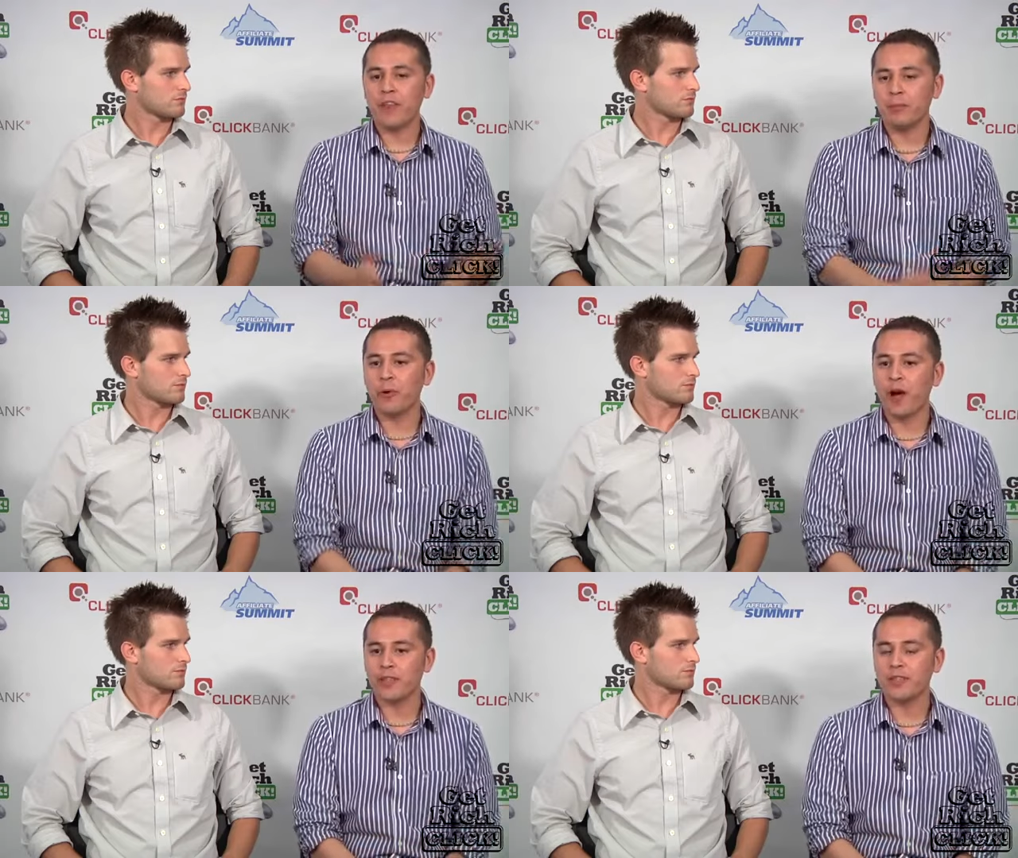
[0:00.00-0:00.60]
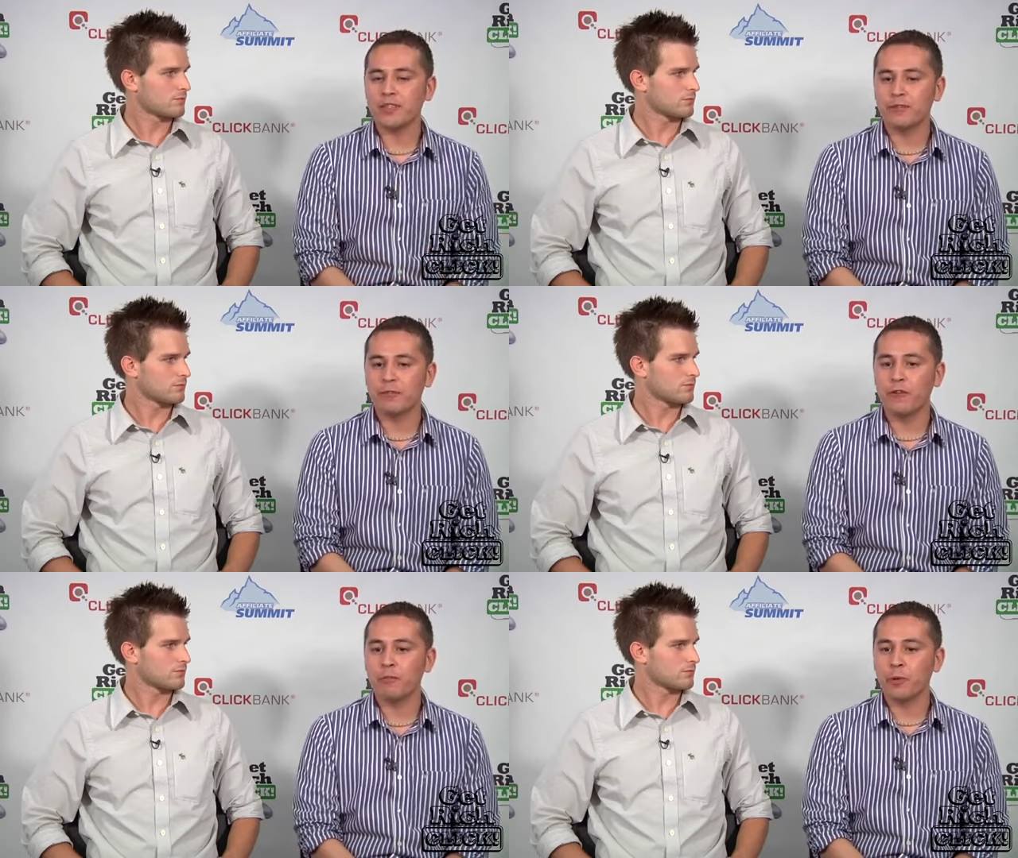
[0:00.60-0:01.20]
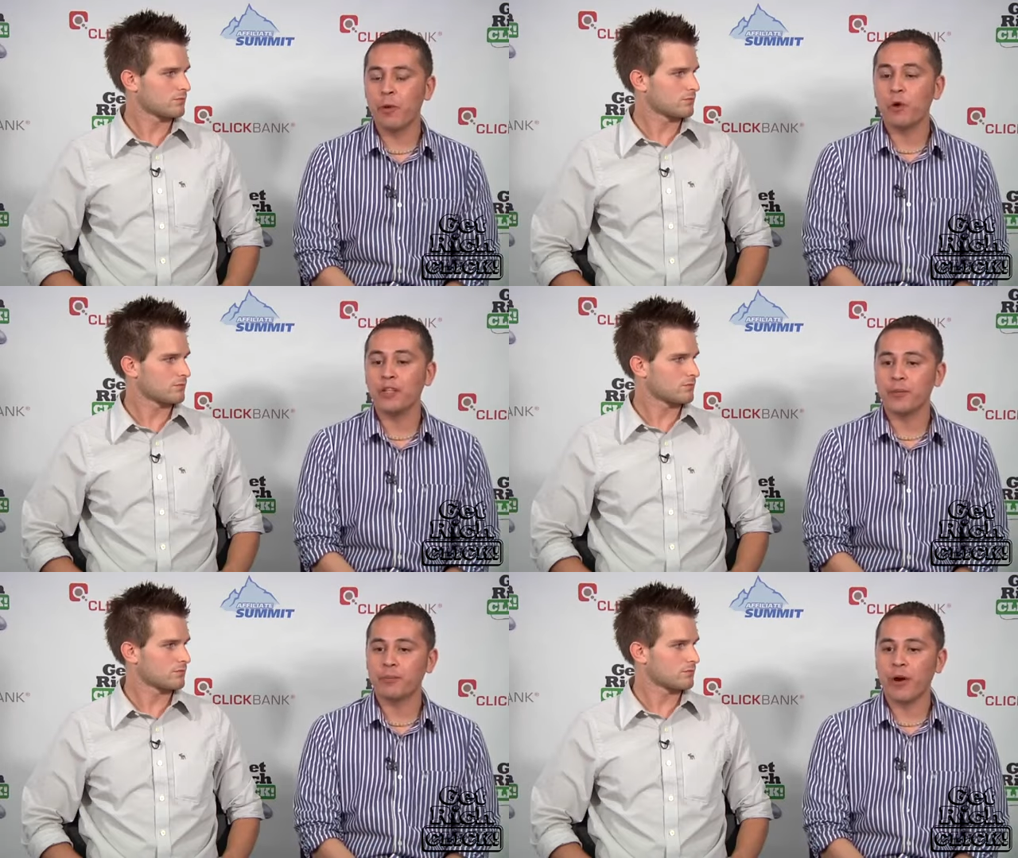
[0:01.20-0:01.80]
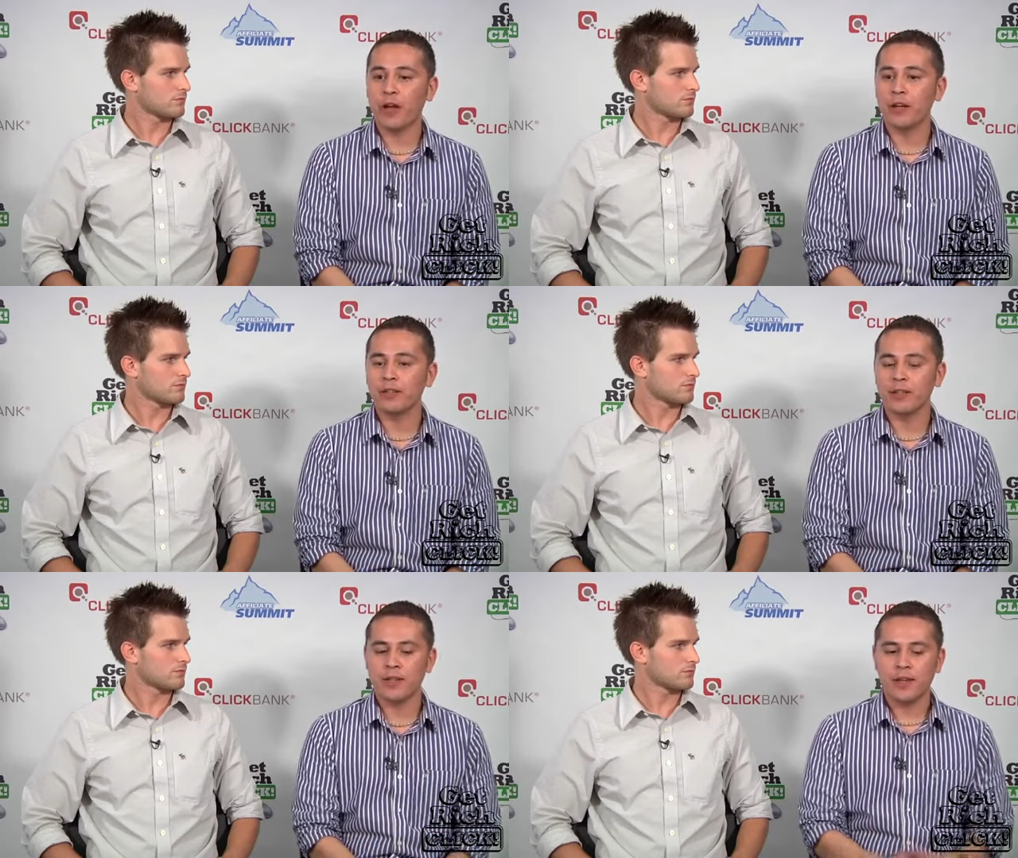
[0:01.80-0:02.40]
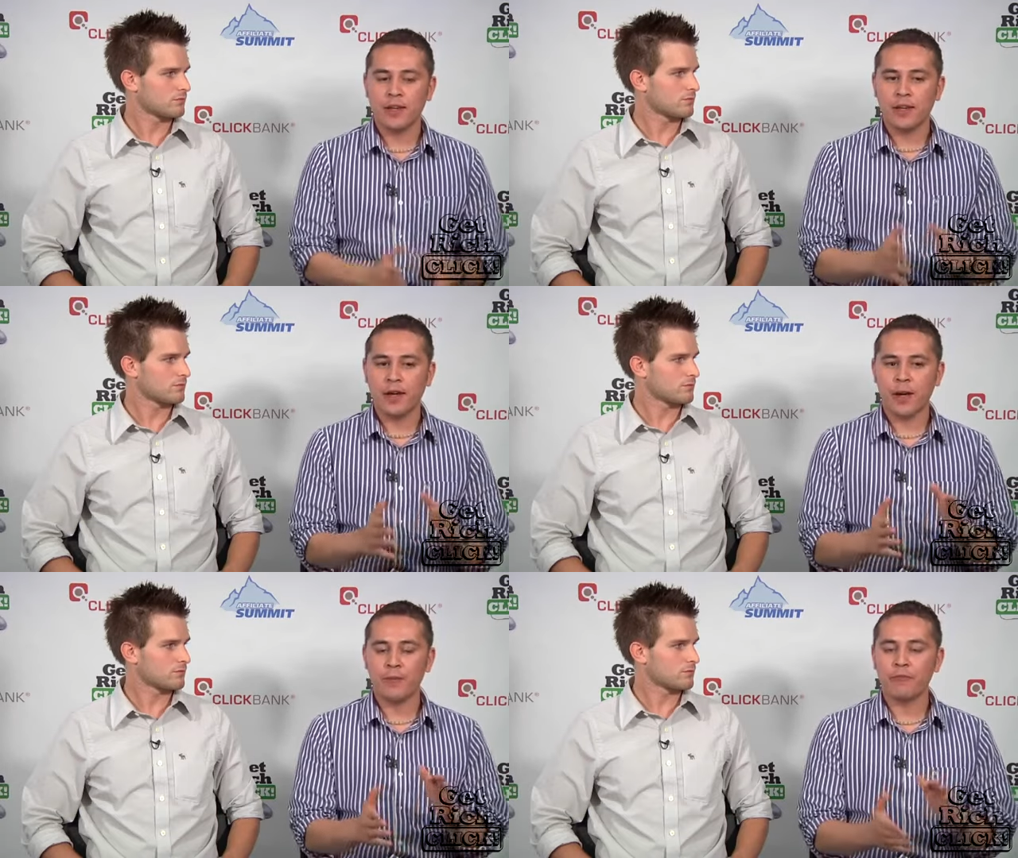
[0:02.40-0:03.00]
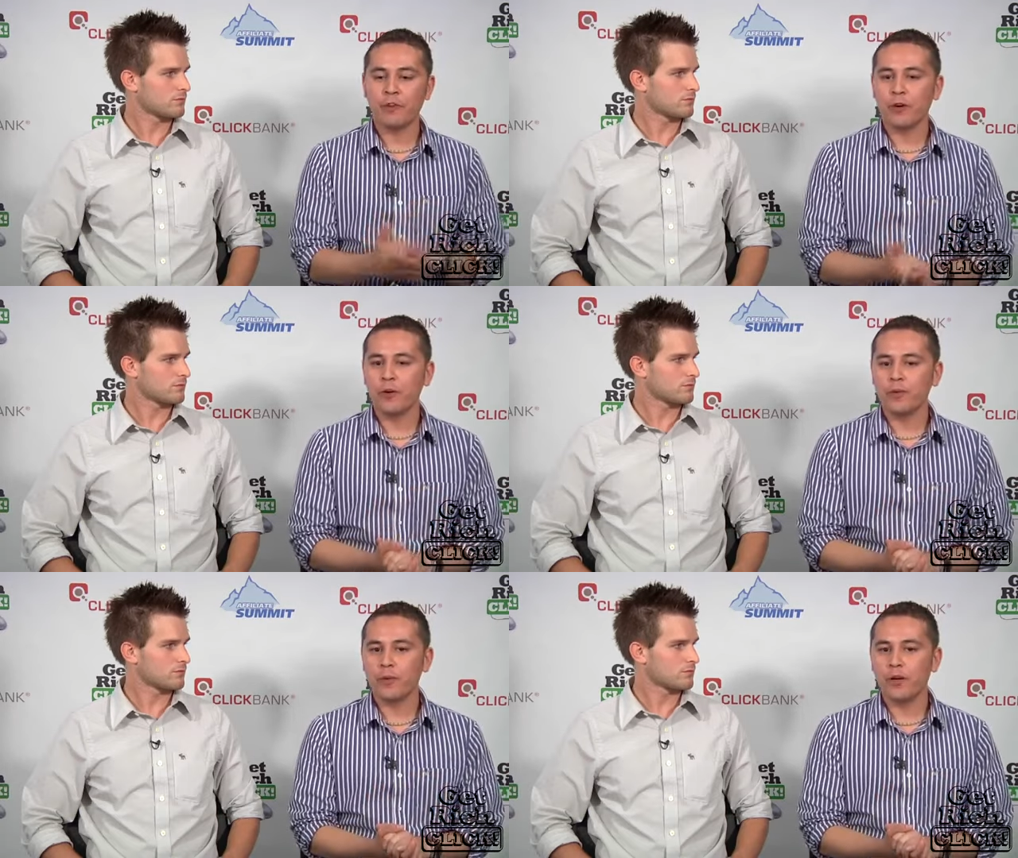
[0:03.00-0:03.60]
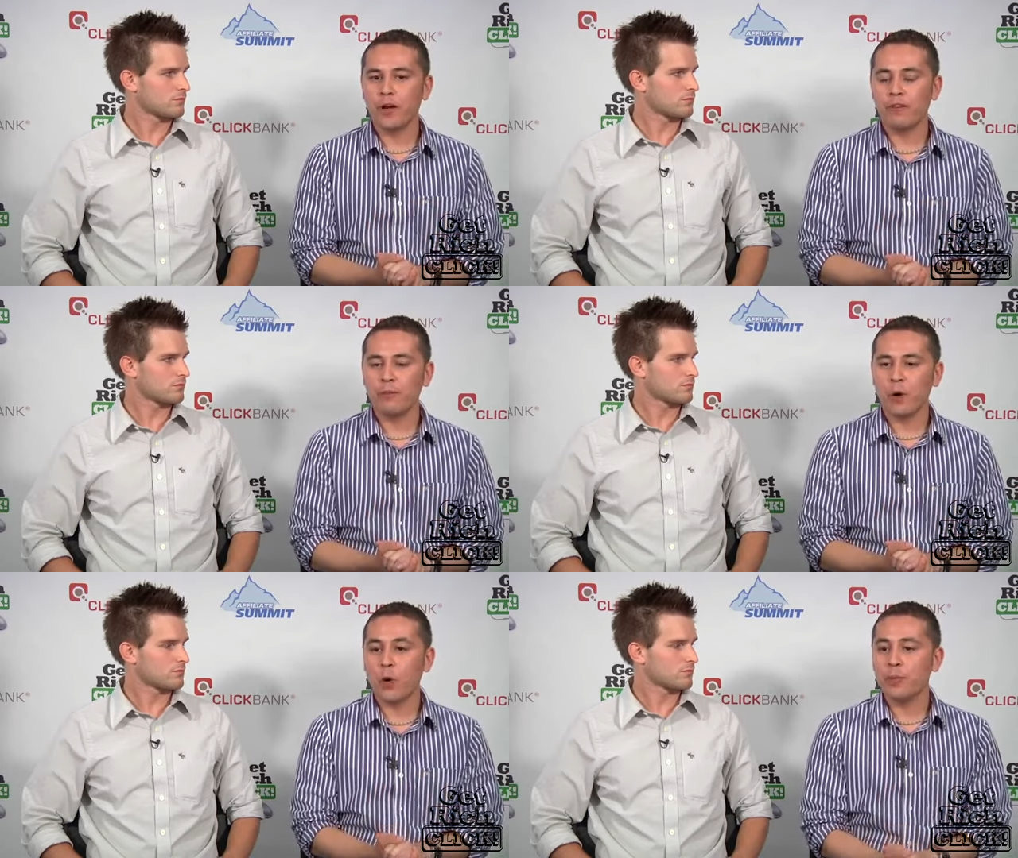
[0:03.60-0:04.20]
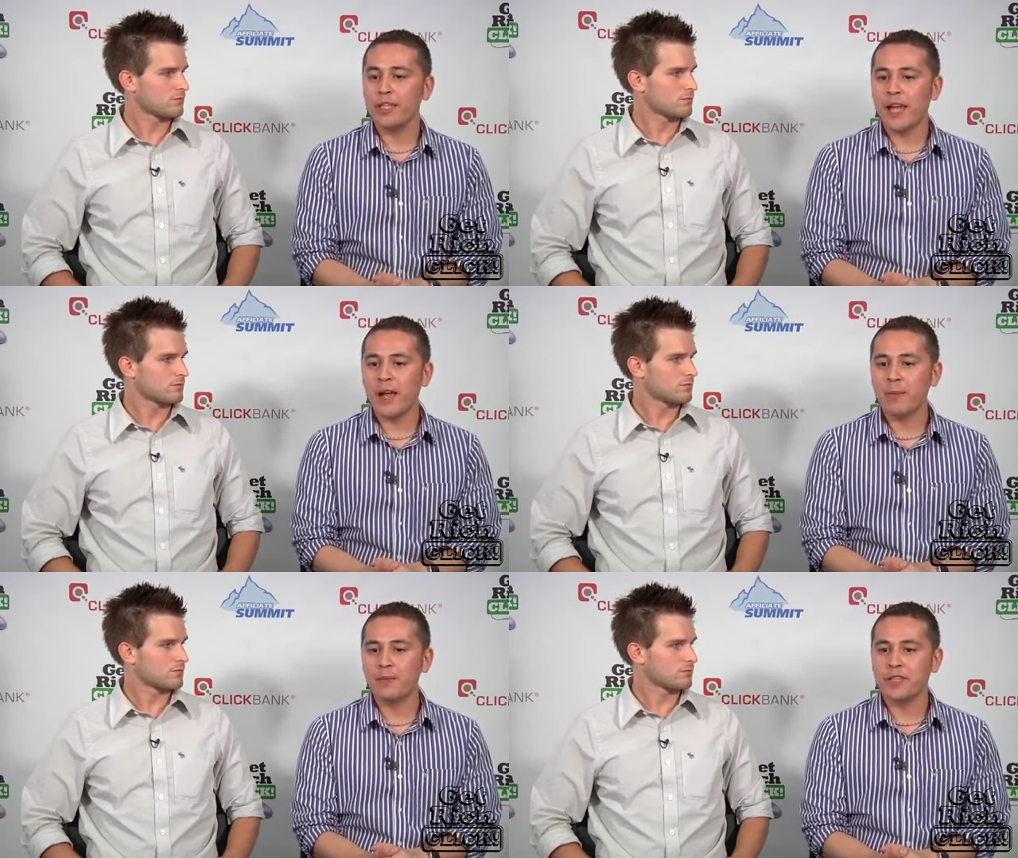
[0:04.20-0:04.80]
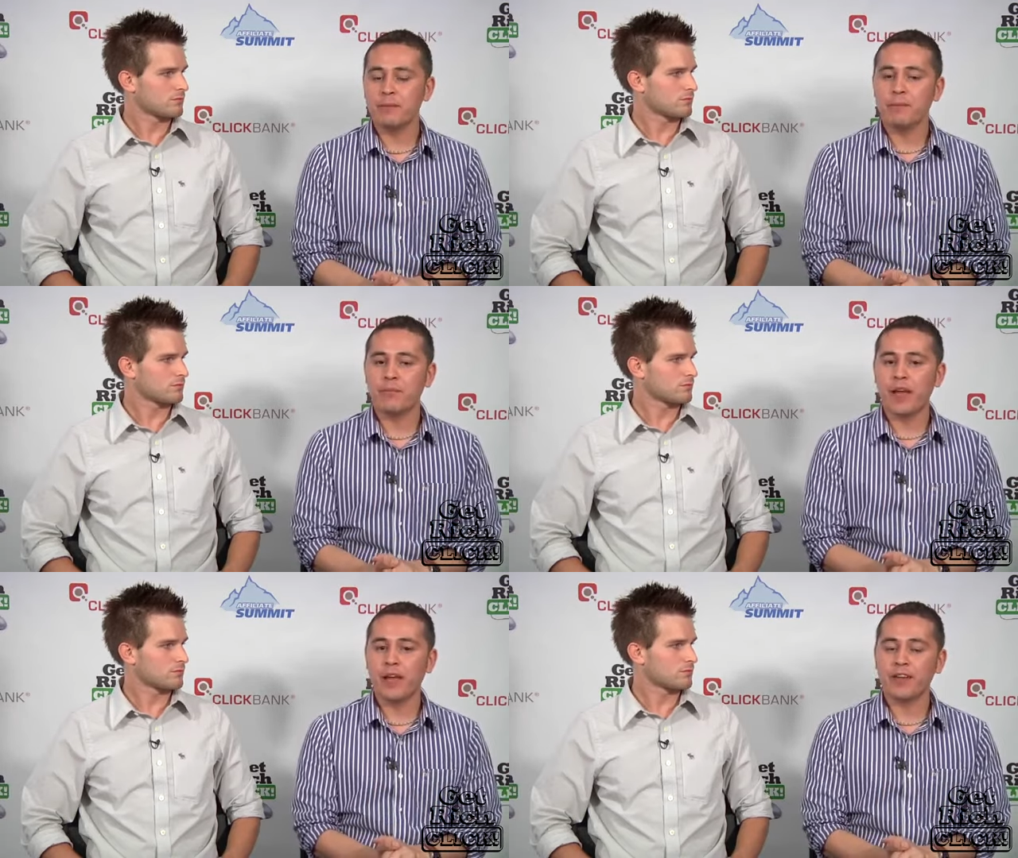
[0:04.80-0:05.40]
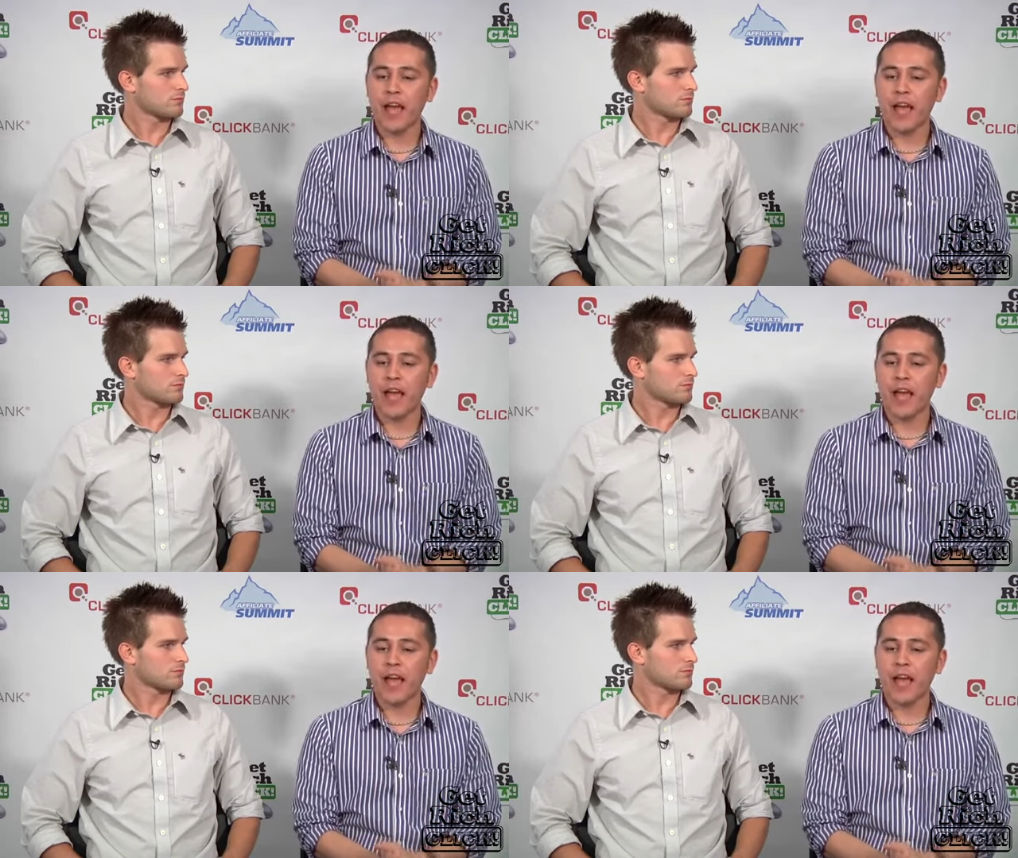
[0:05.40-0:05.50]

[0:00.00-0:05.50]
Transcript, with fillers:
Speaker 1: the process of, of promoting the product um, for. Uh, OPMs and, and